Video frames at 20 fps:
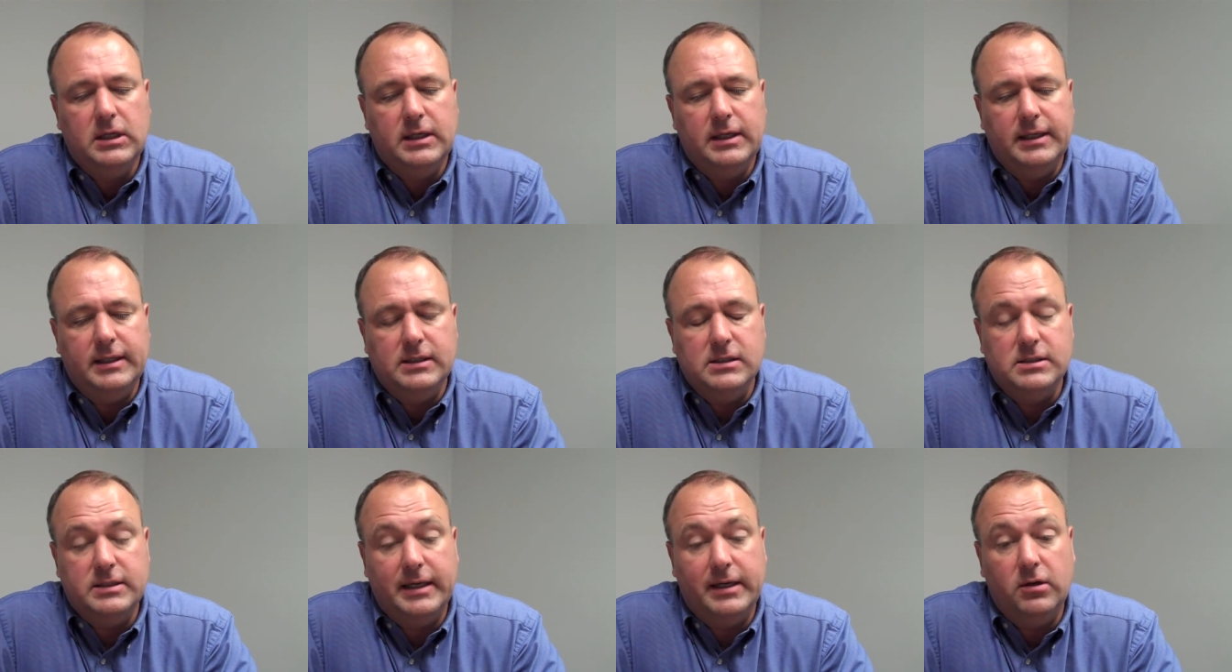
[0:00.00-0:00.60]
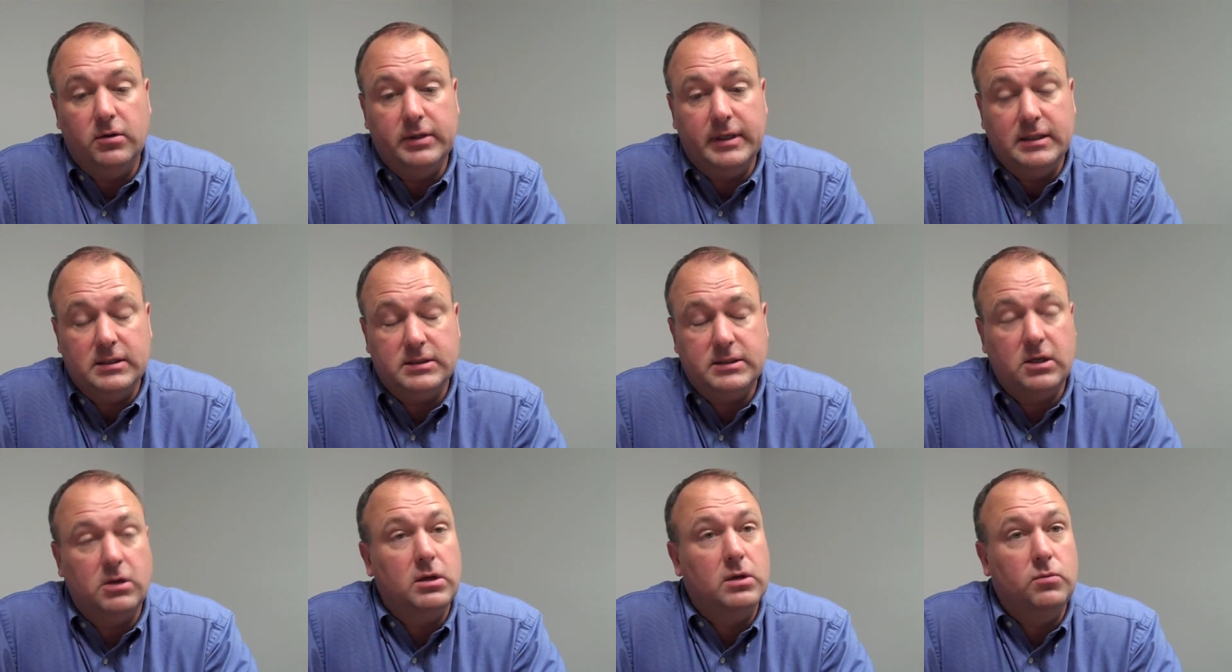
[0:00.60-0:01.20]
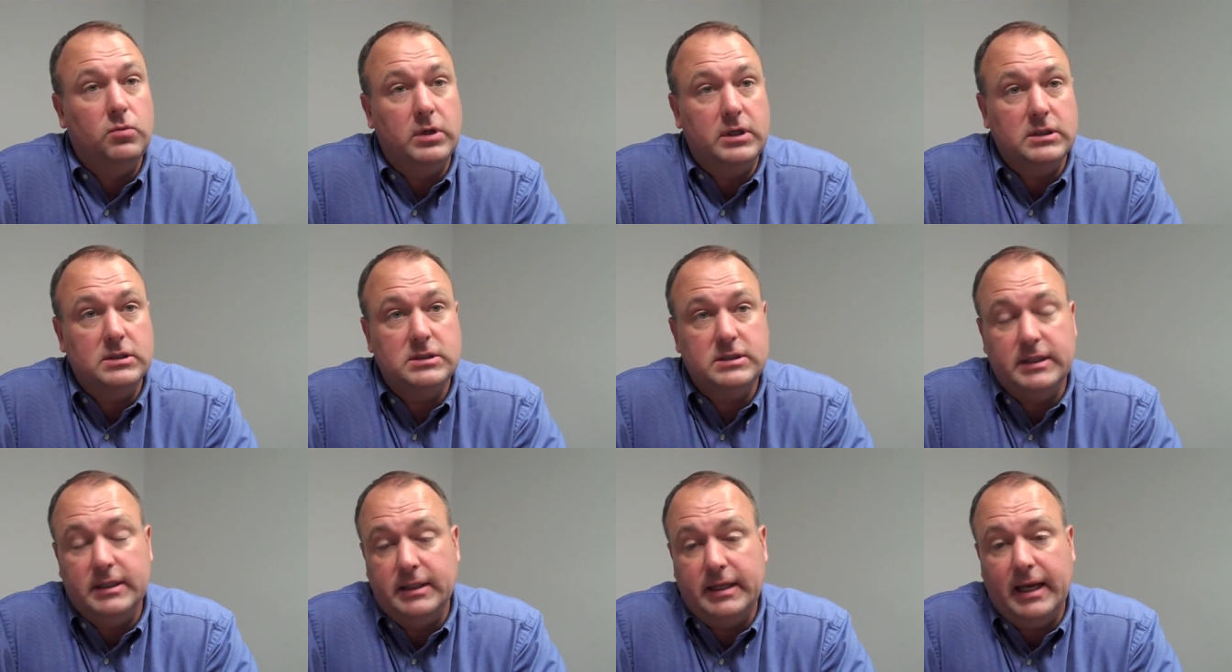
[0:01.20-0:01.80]
is they don't necessarily want to
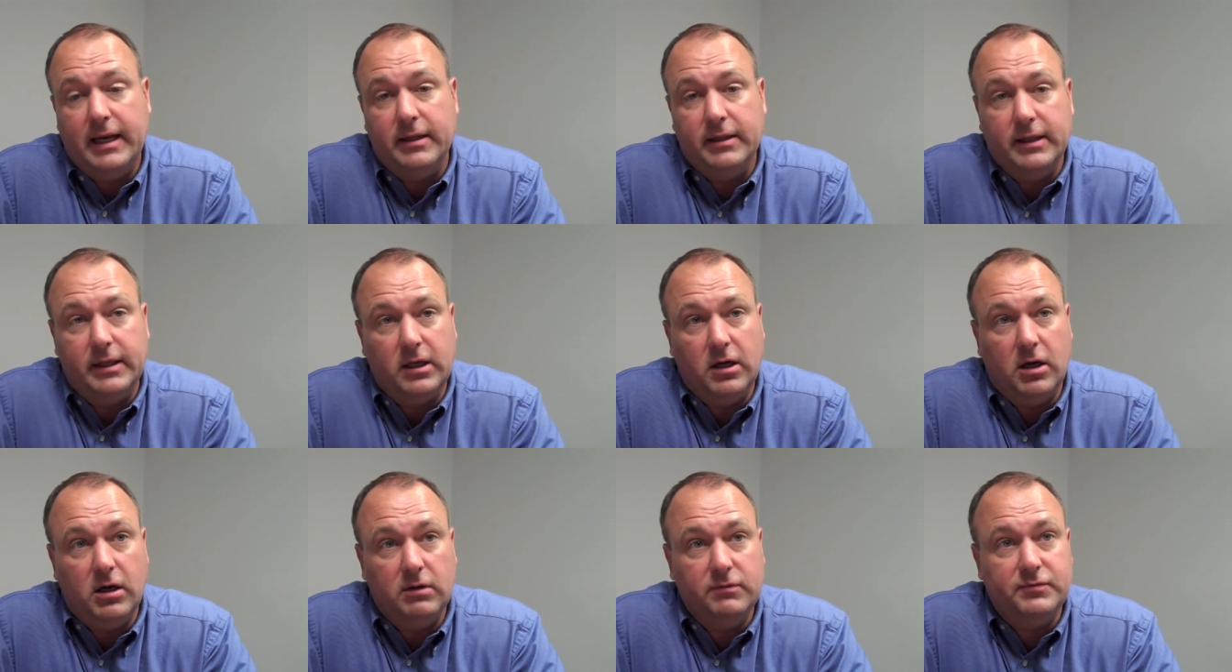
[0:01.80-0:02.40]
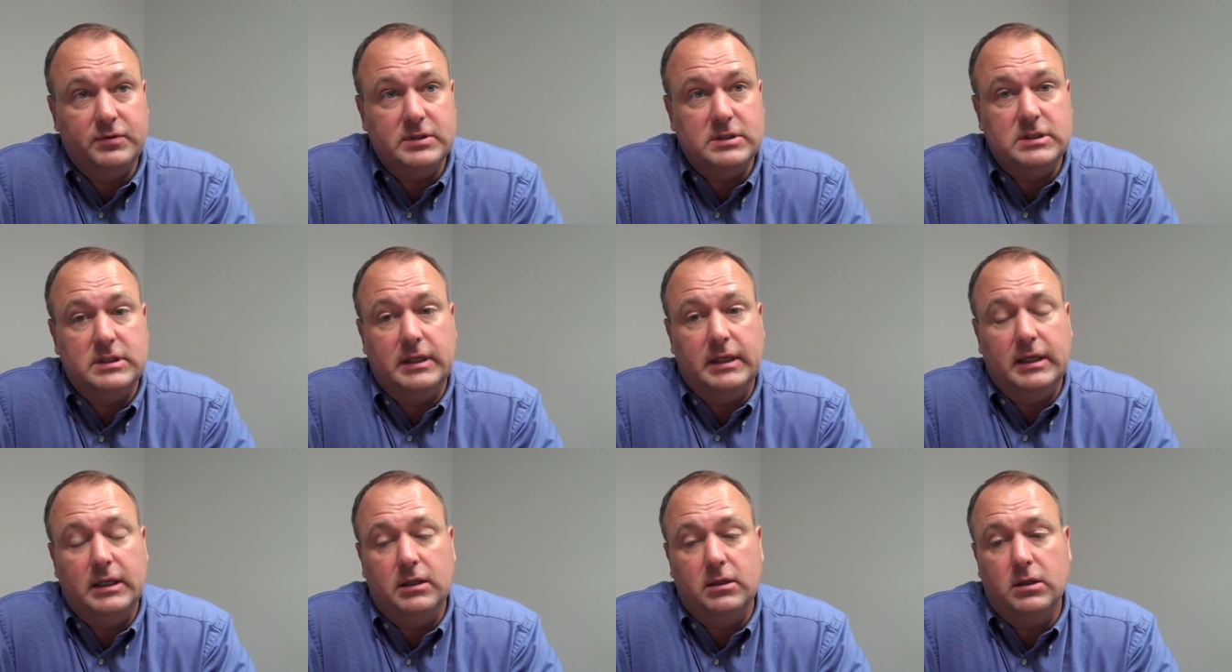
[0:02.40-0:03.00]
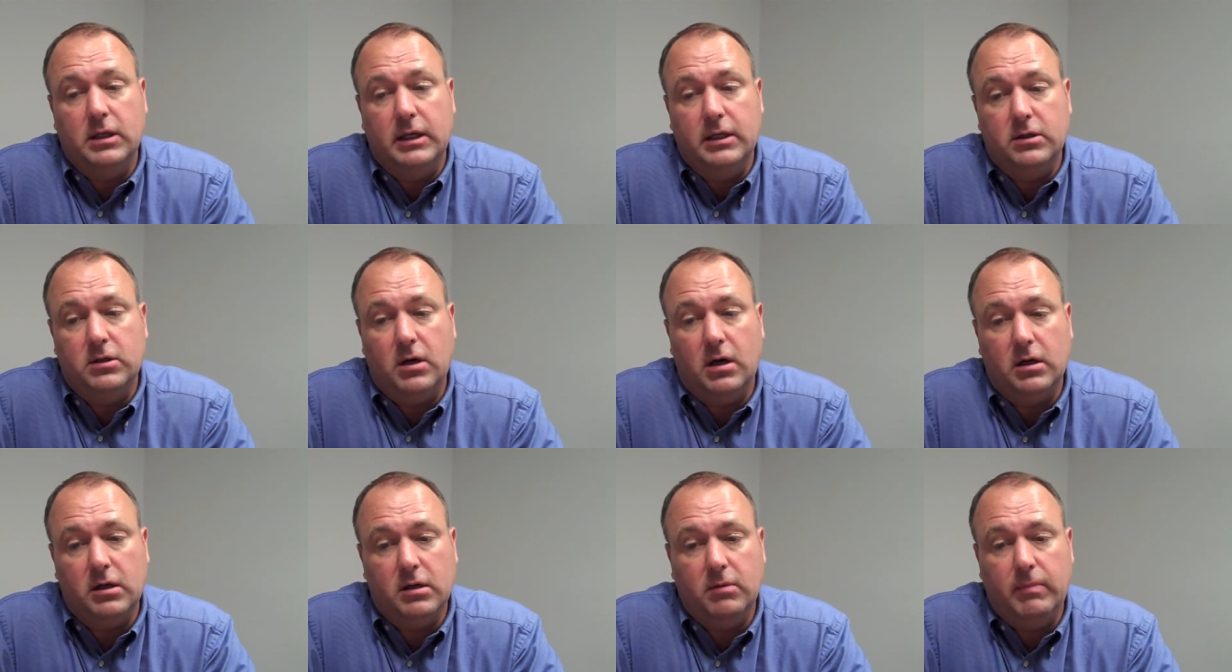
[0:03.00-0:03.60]
sit down in the office and, and
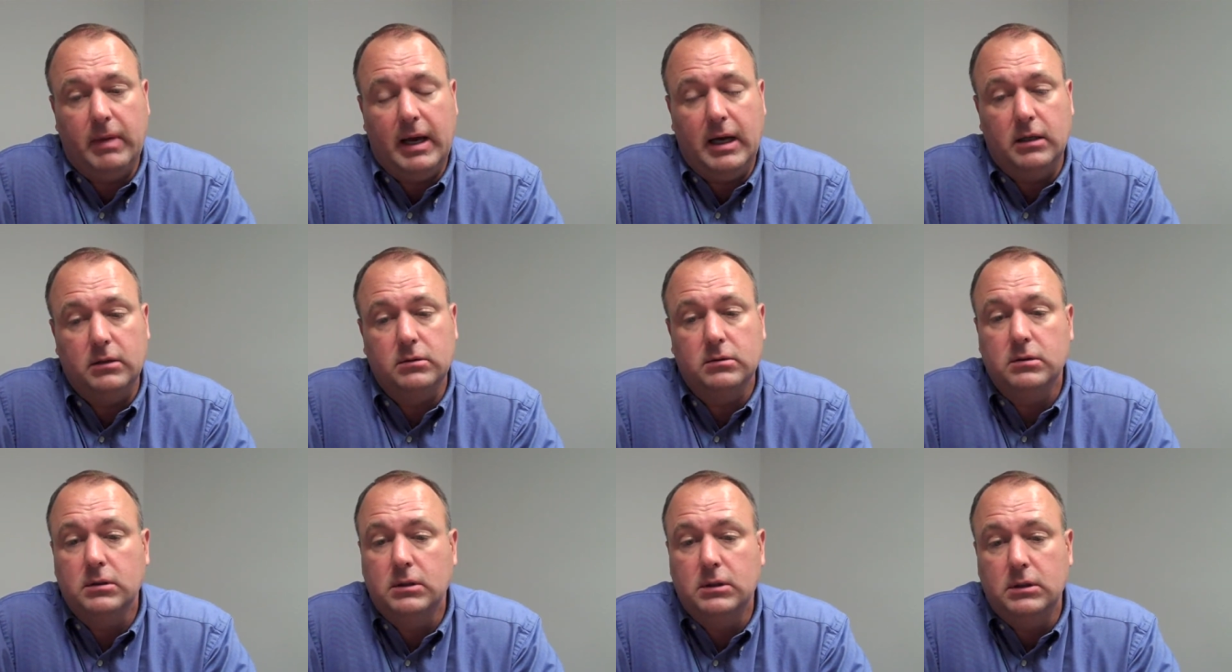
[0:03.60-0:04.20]
talk about